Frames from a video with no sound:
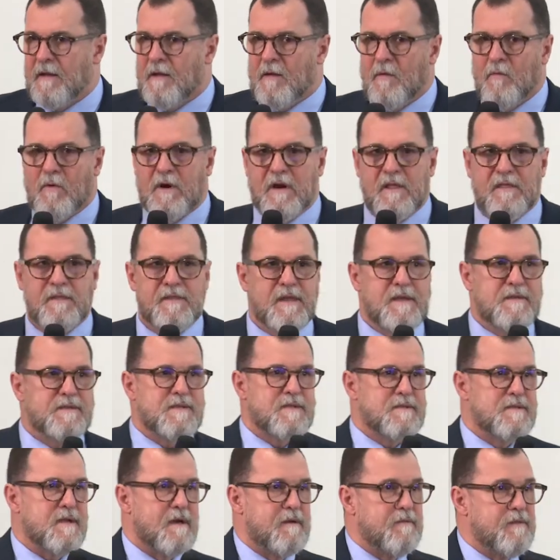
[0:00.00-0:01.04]
One of the things
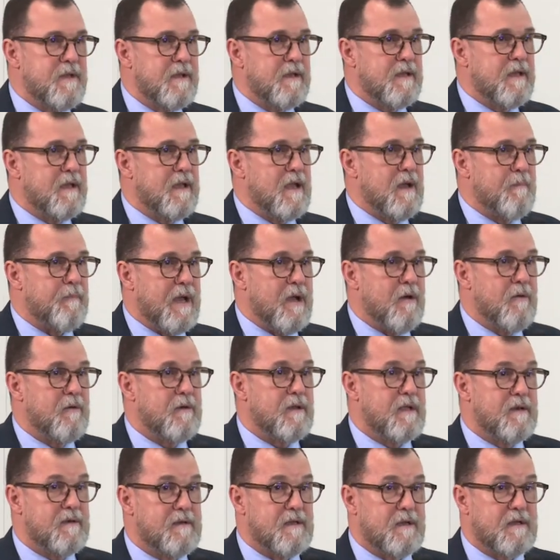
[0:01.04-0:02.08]
to start thinking about
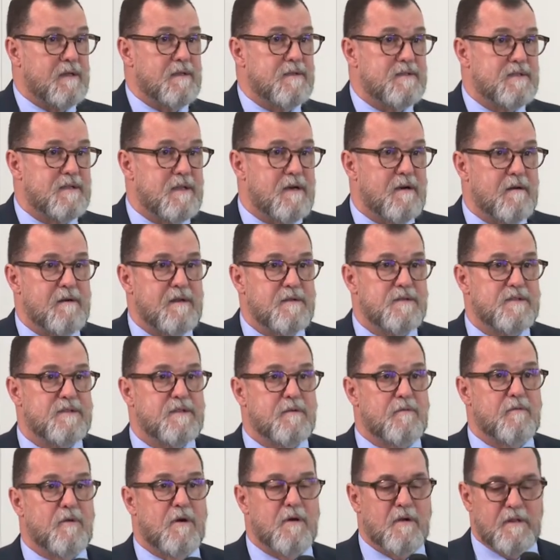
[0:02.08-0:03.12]
and to consider is
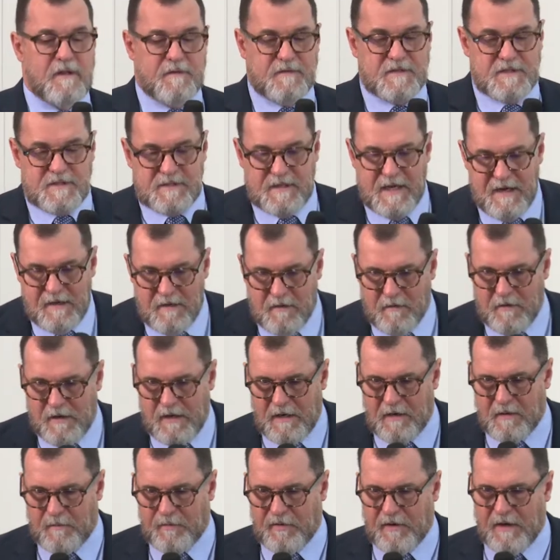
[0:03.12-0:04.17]
the role of state-owned
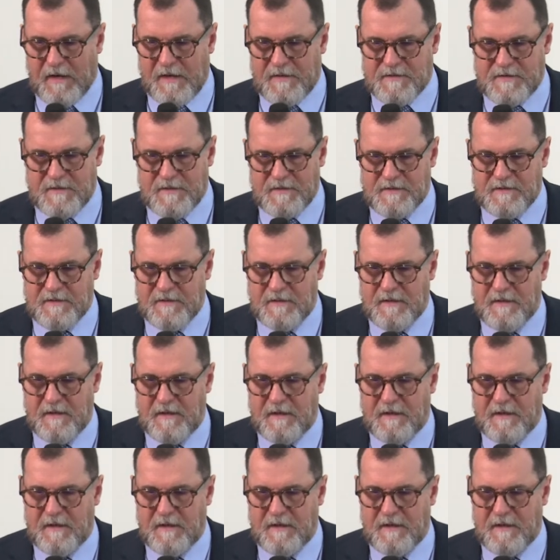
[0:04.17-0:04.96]
enterprises,